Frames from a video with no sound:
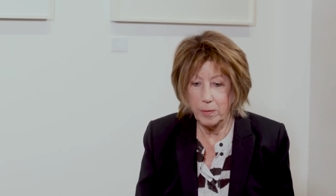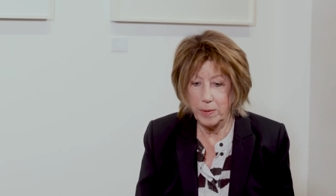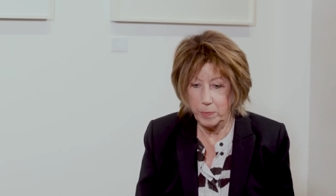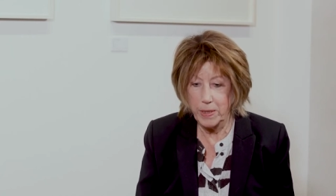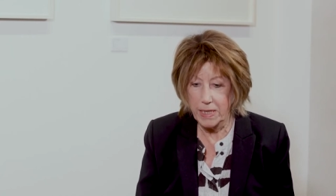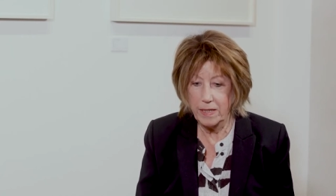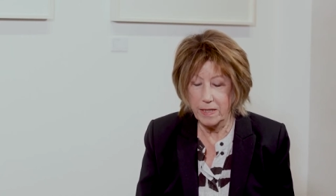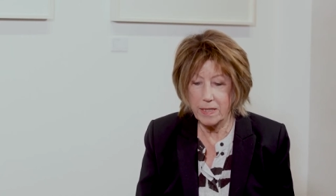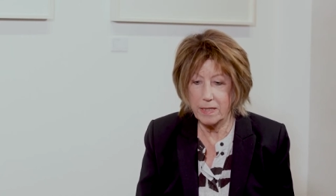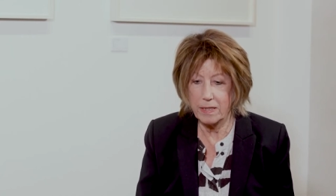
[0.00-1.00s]
we did
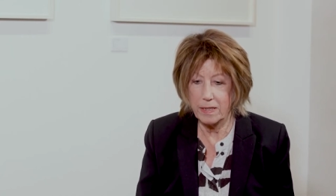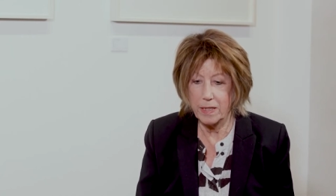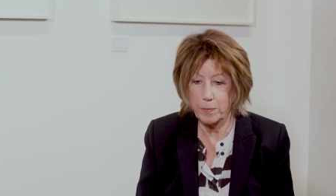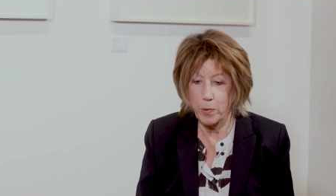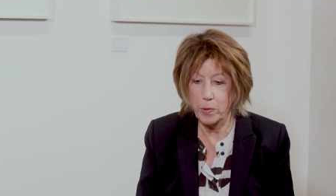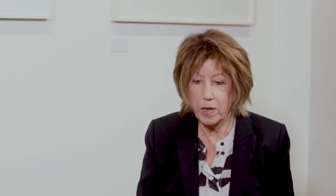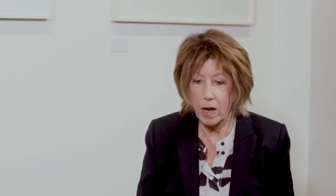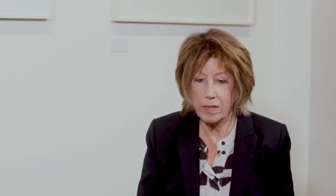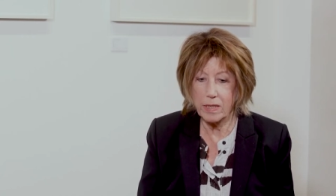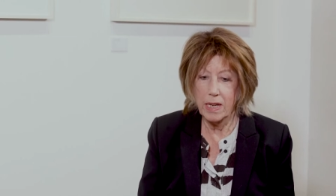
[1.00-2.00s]
this
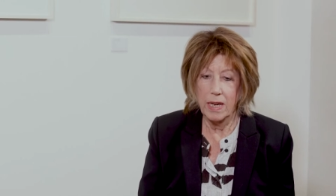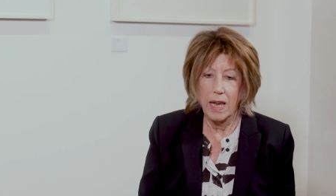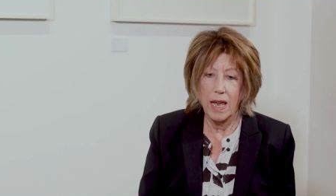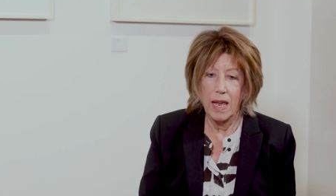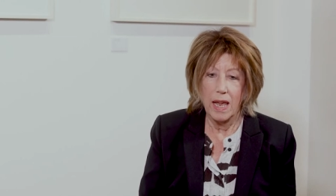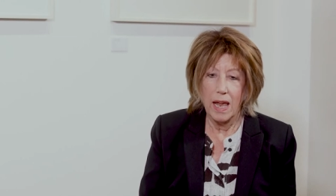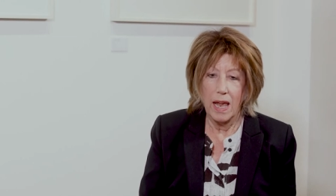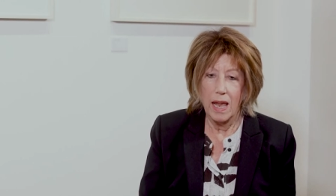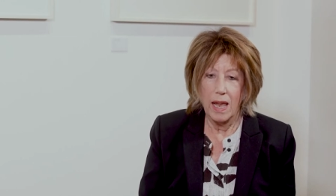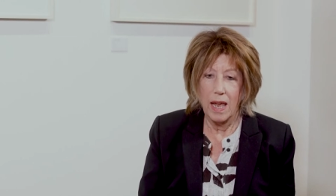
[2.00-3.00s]
broadcast,
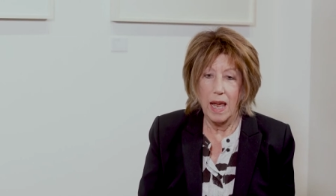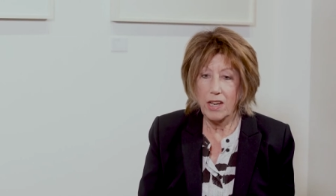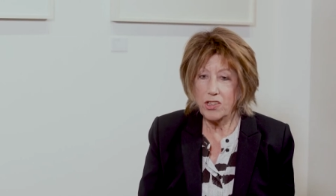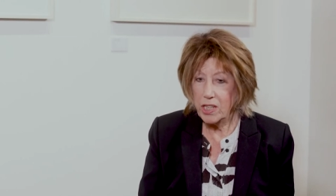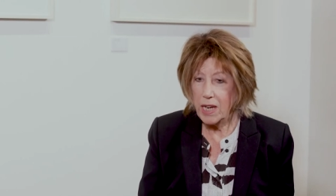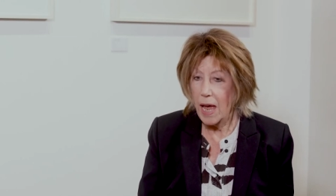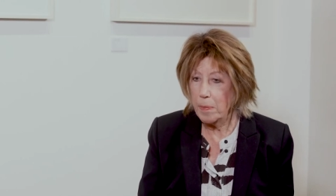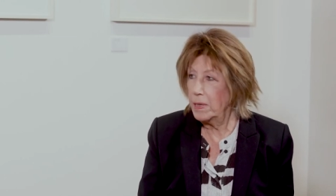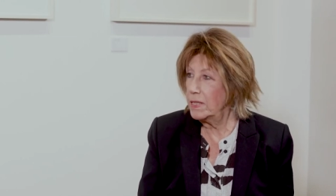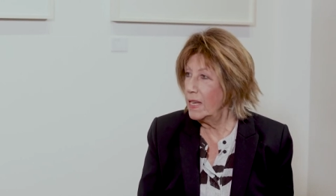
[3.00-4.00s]
and she
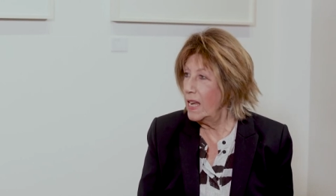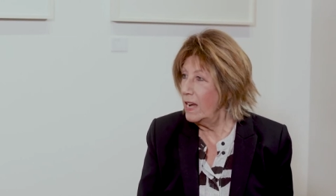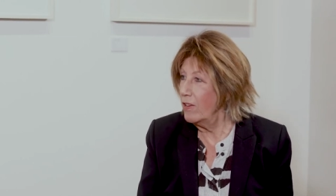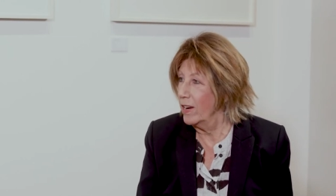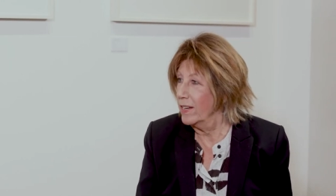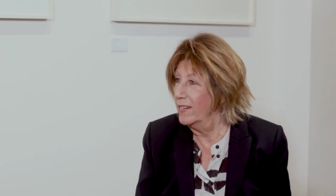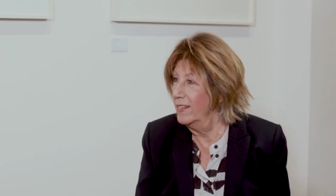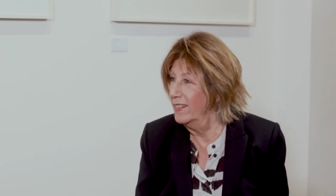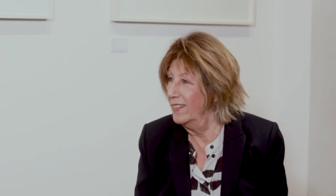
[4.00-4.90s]
happened to hear it